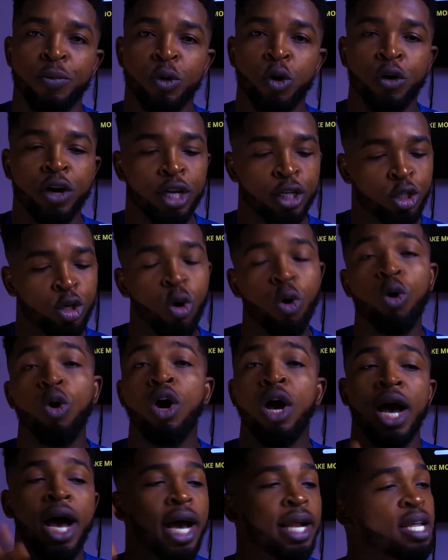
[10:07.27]
Okay,
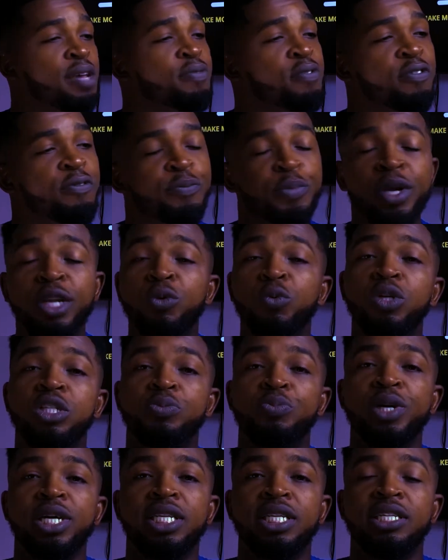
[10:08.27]
so, and if you've been
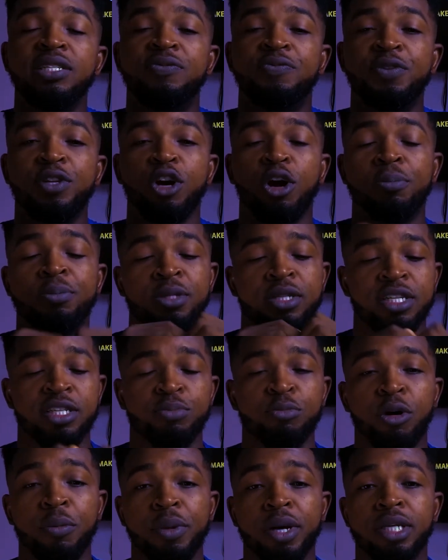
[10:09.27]
with me in this video up to
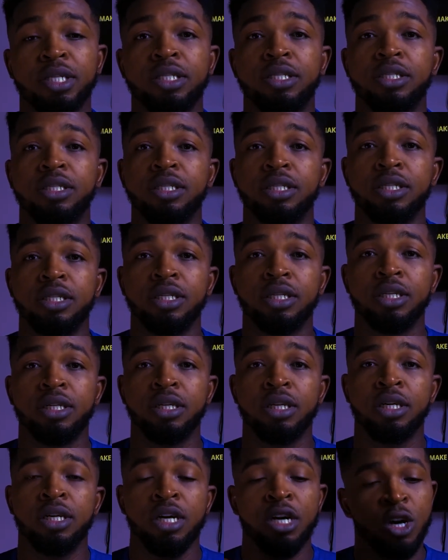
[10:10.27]
this moment,
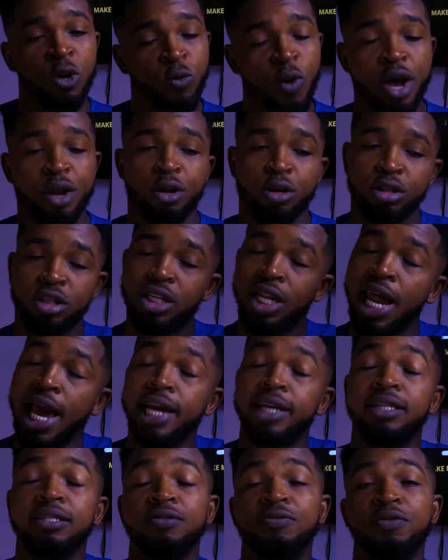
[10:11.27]
why not
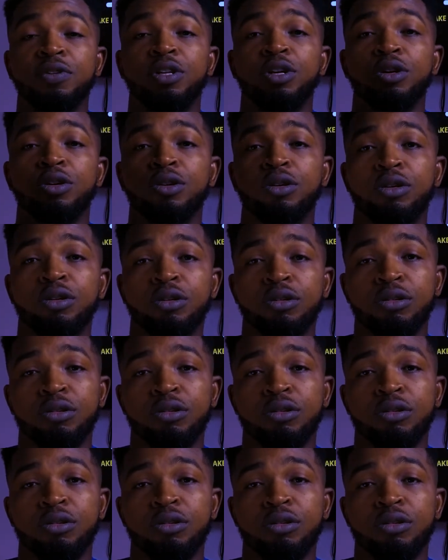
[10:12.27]
like this video,